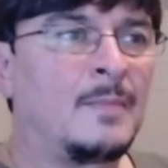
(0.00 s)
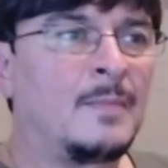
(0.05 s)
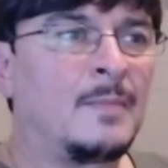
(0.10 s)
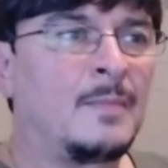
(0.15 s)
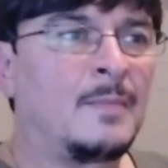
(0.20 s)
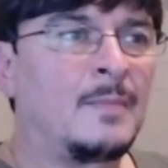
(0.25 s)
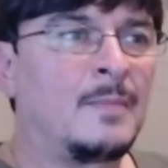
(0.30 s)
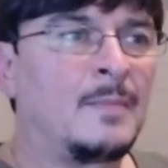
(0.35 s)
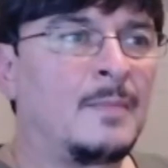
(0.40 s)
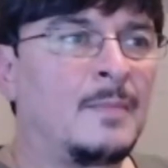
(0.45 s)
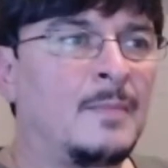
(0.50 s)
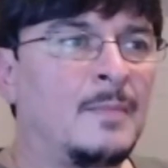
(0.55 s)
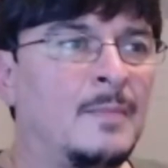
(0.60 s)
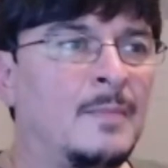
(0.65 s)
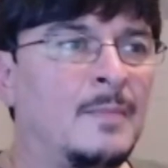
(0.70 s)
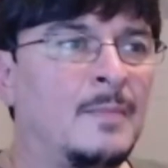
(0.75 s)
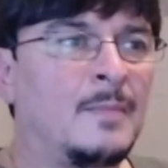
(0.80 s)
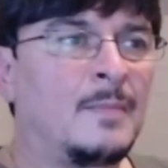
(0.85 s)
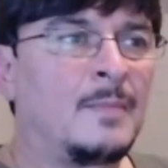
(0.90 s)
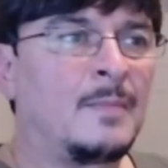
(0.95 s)
So I was
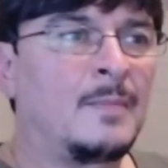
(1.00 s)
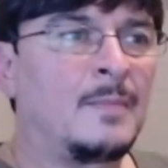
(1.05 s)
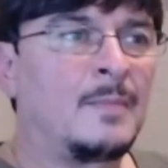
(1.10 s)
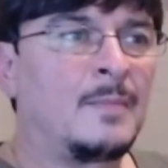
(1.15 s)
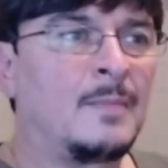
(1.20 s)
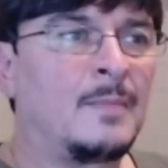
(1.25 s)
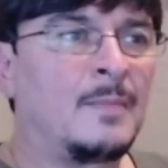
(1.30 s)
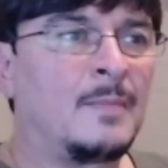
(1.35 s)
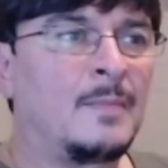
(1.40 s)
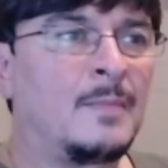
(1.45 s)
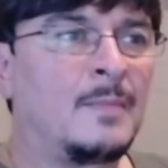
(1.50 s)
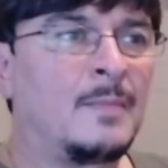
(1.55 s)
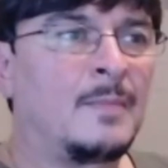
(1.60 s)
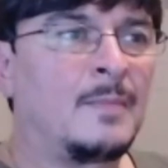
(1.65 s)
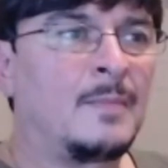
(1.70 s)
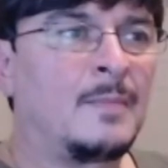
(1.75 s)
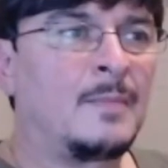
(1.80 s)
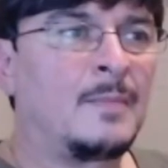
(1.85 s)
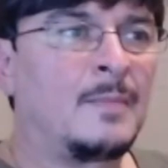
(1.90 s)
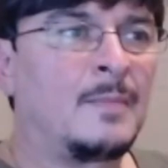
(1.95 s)
going to say, I say that
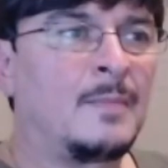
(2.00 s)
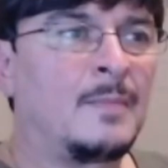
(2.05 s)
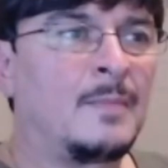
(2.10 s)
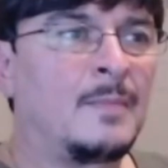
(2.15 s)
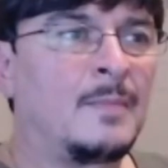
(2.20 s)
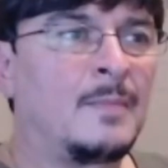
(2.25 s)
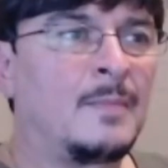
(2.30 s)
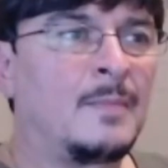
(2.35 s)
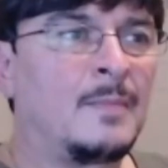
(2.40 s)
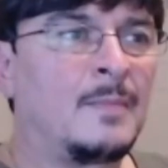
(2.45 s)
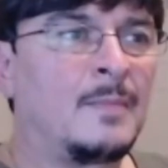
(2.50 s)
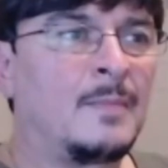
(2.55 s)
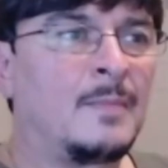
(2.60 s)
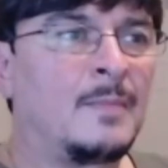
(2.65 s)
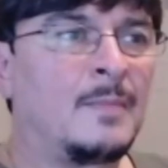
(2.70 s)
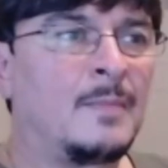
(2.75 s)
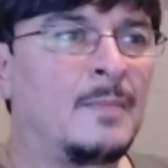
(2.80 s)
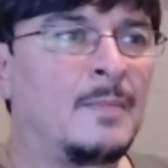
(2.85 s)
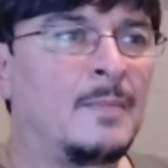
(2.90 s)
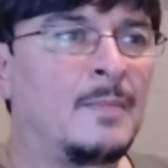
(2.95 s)
because the router that I'm
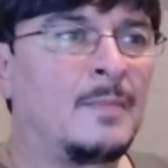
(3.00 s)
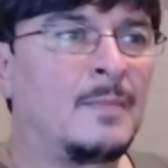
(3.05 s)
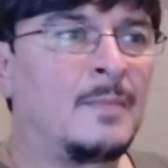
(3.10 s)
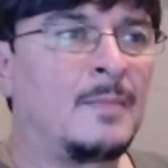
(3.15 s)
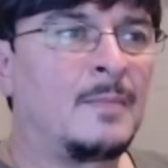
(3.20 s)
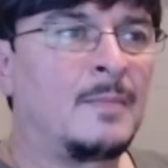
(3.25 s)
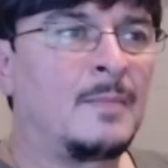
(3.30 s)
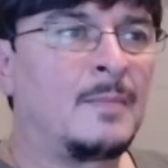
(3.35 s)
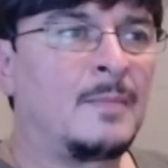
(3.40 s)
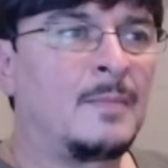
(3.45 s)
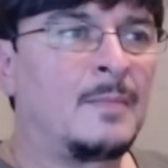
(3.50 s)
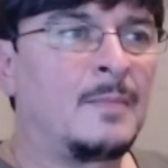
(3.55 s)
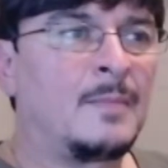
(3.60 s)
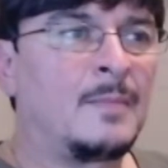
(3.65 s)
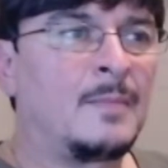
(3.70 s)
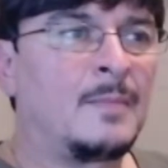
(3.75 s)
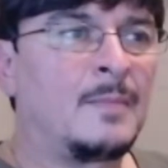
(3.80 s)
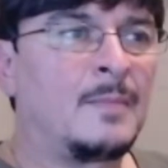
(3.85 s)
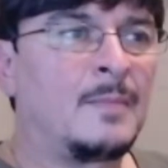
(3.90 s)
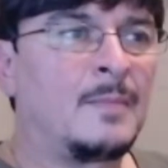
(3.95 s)
using,
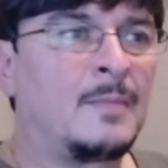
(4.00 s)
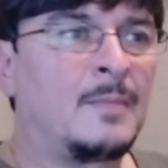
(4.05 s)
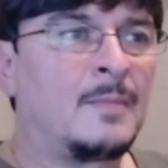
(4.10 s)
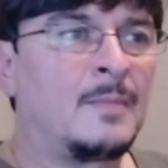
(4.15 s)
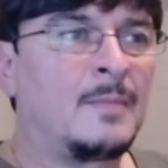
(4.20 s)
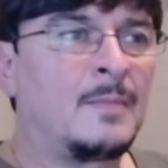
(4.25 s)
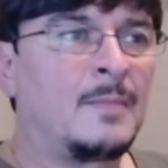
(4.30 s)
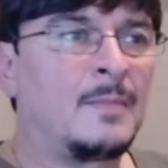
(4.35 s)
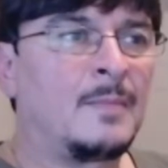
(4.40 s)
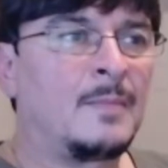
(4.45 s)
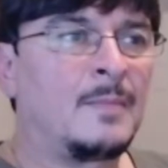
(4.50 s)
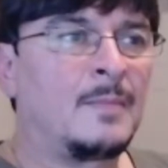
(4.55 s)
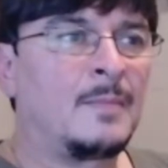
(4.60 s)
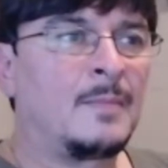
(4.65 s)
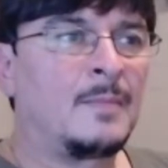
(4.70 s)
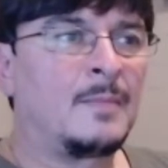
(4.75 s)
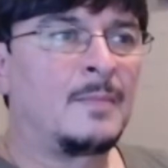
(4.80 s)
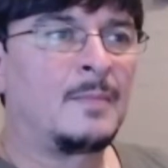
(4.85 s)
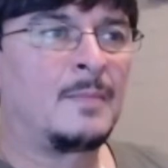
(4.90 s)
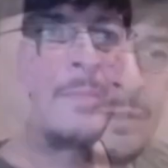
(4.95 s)
in order for me to
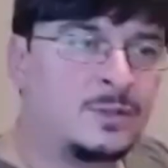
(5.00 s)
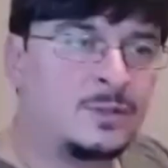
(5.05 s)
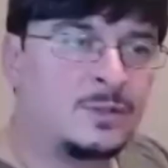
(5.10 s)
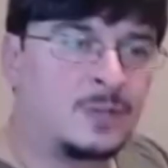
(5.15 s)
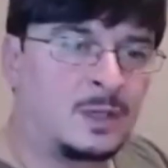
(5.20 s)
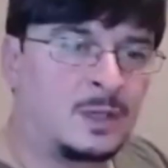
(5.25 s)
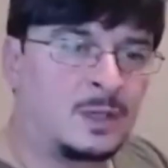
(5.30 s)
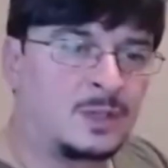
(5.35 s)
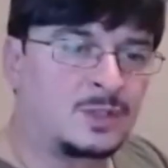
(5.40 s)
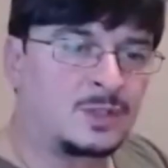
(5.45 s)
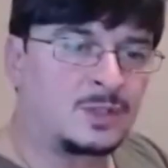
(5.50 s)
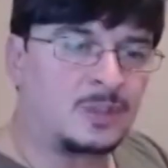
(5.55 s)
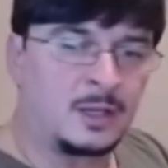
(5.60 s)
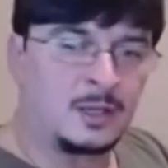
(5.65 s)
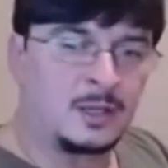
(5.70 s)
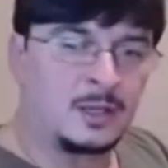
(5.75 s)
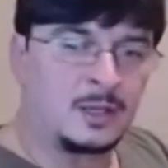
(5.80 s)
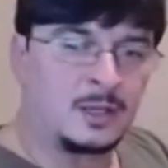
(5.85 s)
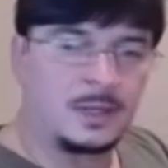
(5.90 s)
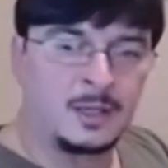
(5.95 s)
get those information that I
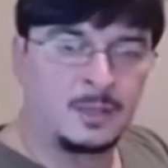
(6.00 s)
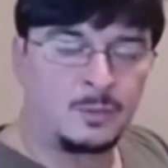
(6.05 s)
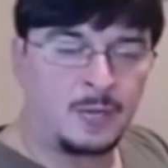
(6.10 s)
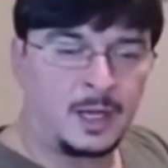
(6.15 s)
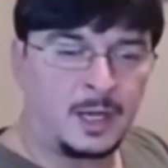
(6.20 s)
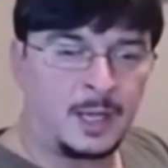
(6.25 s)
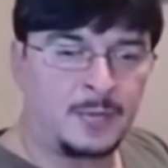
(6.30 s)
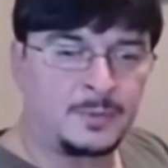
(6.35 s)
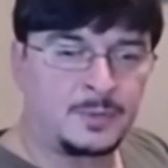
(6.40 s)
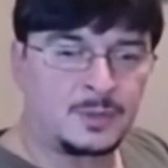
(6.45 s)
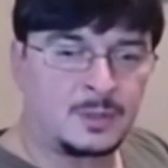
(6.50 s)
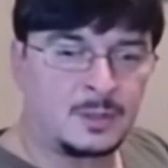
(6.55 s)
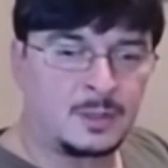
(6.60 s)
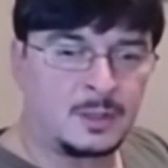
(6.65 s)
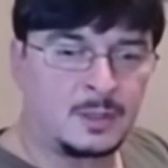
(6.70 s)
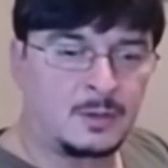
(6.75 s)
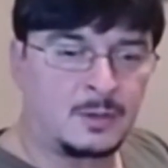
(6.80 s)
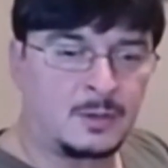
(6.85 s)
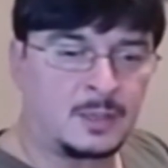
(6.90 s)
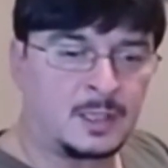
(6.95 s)
was saying about what apps
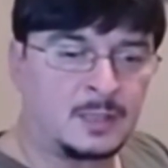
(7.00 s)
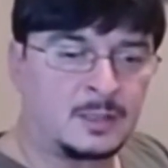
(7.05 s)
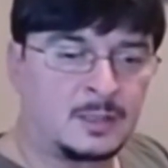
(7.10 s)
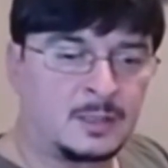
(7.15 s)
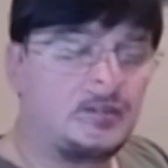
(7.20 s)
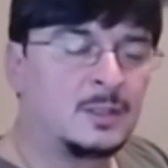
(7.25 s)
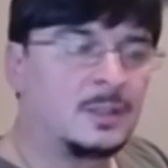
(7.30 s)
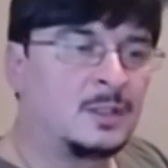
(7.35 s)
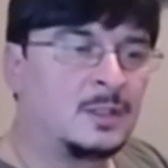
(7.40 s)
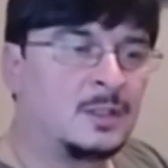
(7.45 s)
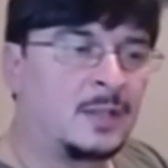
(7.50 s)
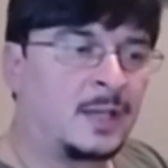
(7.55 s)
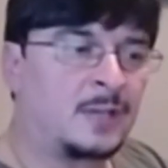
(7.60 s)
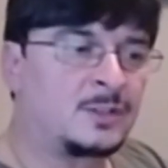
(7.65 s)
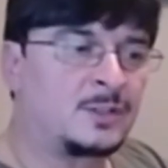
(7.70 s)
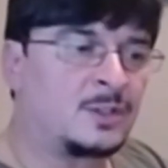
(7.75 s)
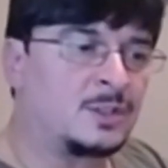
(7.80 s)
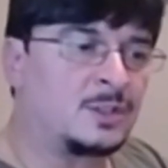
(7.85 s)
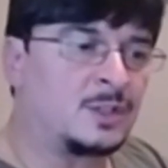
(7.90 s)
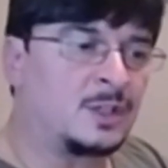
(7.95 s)
are
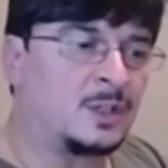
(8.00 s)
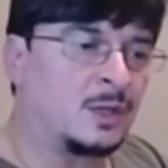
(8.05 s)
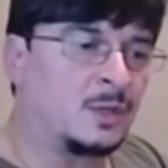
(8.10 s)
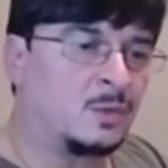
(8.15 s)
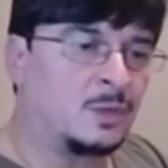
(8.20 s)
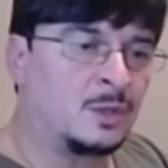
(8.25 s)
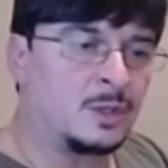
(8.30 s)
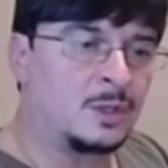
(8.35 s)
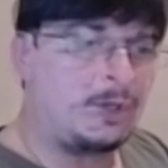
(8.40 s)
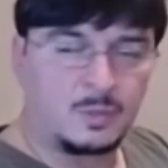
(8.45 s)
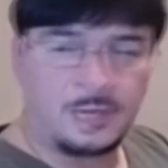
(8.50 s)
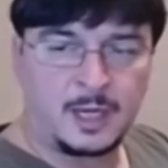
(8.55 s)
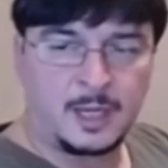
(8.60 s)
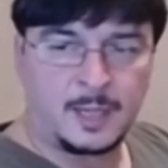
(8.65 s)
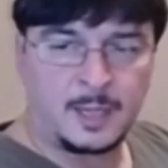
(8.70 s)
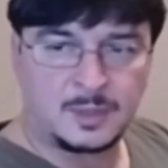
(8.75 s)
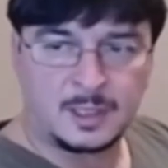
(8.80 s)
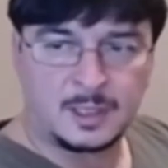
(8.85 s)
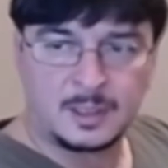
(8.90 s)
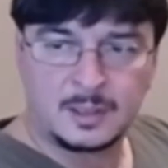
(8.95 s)
accessing the network and what apps
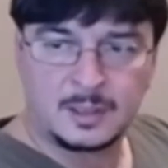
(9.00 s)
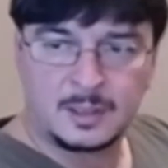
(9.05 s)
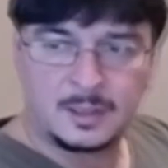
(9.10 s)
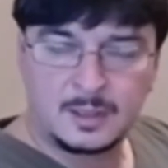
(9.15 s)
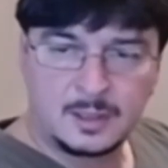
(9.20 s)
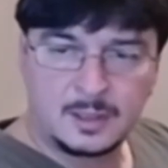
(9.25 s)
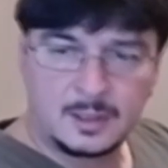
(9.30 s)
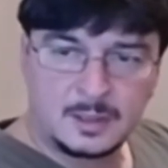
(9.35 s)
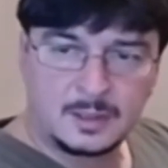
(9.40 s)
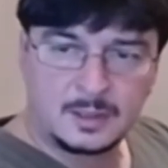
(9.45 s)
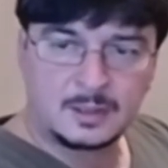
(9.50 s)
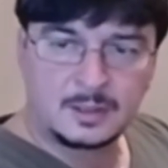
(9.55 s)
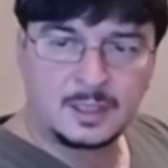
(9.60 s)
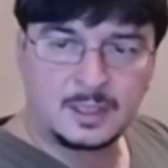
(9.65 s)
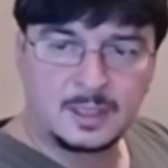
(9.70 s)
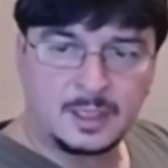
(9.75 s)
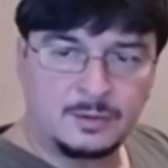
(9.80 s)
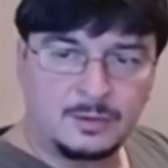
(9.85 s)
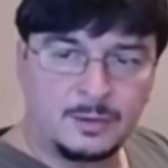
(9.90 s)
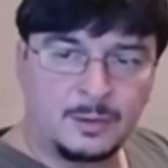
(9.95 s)
are
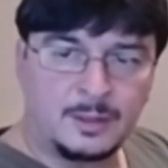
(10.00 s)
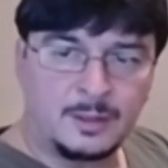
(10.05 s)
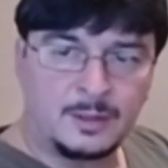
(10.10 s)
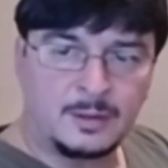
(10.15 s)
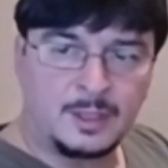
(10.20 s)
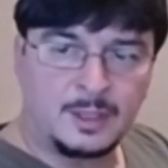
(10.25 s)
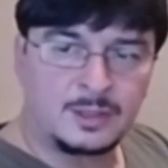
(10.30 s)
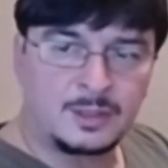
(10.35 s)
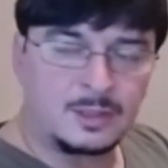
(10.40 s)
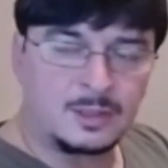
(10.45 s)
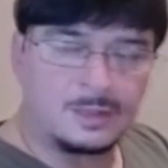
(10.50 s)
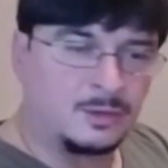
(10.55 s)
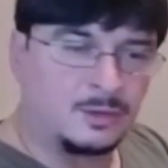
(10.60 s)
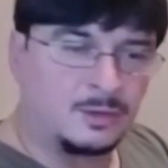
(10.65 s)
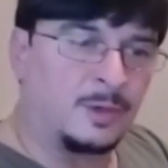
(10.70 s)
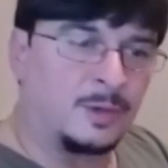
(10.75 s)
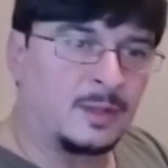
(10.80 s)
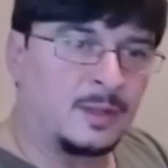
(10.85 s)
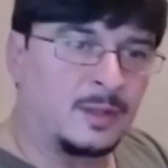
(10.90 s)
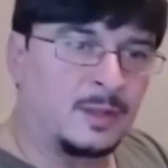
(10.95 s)
doing this and doing
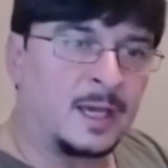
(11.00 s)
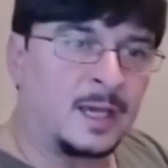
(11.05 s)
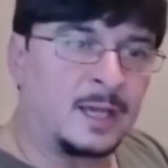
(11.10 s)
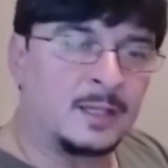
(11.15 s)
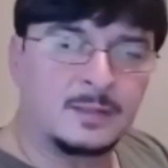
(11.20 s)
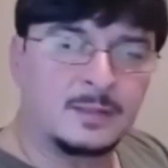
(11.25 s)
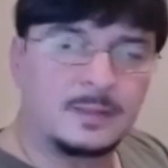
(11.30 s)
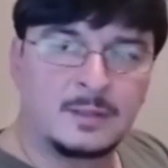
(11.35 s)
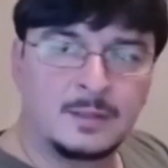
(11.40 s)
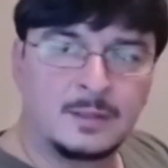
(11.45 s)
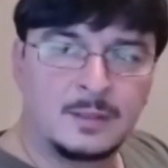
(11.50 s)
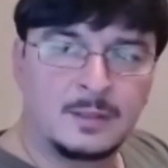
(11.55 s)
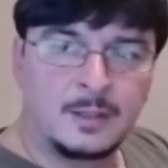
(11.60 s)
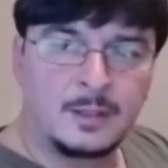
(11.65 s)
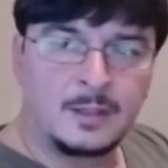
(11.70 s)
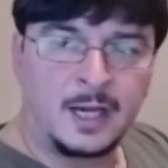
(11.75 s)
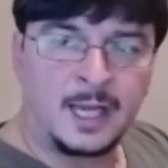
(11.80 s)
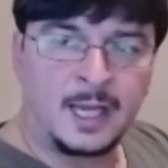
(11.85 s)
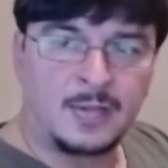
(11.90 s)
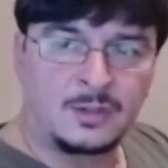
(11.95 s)
that, I
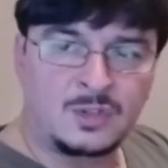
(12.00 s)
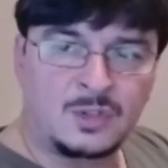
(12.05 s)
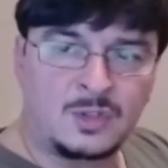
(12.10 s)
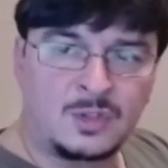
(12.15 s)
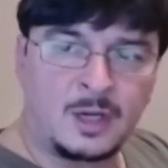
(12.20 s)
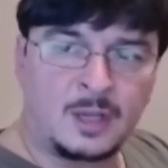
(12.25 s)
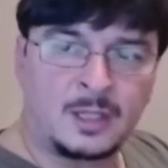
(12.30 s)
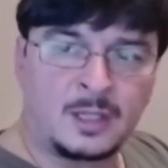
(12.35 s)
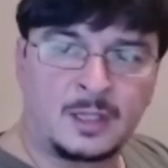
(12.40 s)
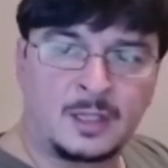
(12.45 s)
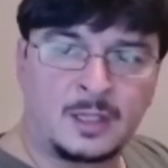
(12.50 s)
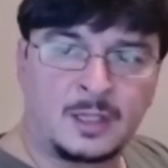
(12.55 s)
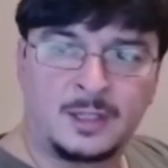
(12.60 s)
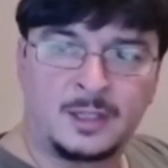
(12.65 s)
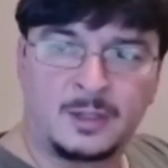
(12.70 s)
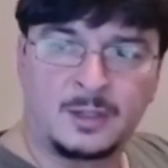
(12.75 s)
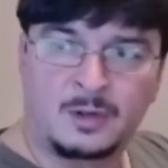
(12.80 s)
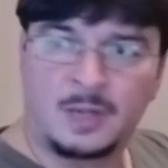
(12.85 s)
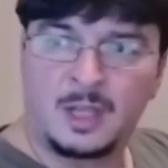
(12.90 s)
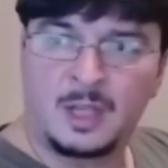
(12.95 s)
had to sign an
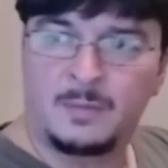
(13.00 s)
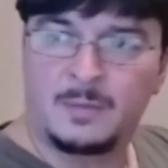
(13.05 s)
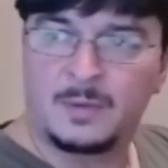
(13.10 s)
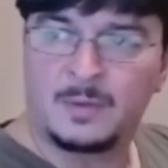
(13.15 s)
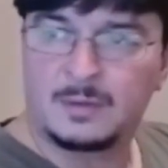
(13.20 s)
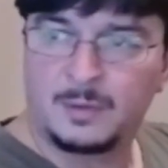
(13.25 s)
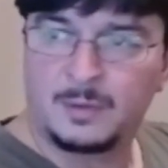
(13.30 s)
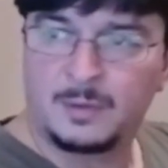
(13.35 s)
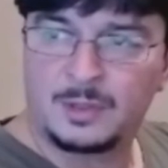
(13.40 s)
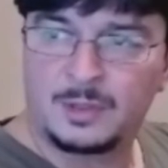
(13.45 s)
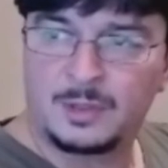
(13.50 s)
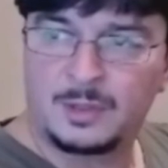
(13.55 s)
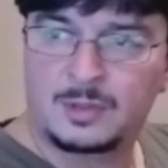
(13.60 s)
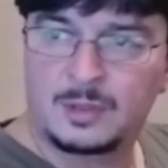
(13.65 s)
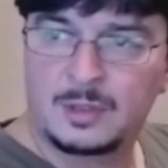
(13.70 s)
agreement which